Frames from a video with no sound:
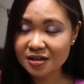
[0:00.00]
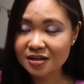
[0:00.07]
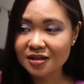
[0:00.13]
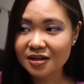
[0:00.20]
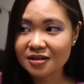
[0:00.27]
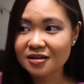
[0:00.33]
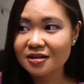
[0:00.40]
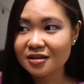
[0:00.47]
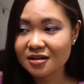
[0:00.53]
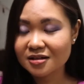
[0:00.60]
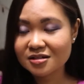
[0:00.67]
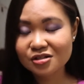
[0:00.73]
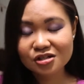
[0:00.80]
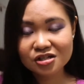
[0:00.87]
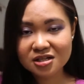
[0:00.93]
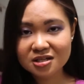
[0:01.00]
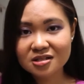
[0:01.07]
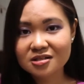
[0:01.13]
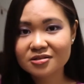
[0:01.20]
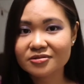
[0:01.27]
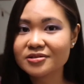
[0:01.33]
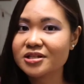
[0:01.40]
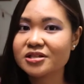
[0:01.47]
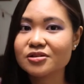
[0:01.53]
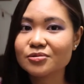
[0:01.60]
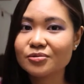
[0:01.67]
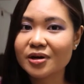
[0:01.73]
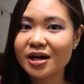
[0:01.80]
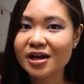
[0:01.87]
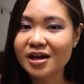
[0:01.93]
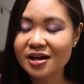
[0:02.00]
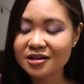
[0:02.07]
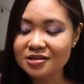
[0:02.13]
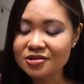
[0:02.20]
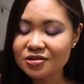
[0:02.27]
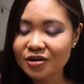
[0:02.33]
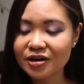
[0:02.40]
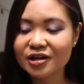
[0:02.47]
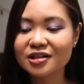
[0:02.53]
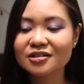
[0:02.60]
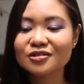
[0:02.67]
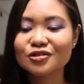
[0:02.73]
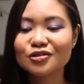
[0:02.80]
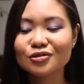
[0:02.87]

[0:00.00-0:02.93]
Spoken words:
and she is the reason why I started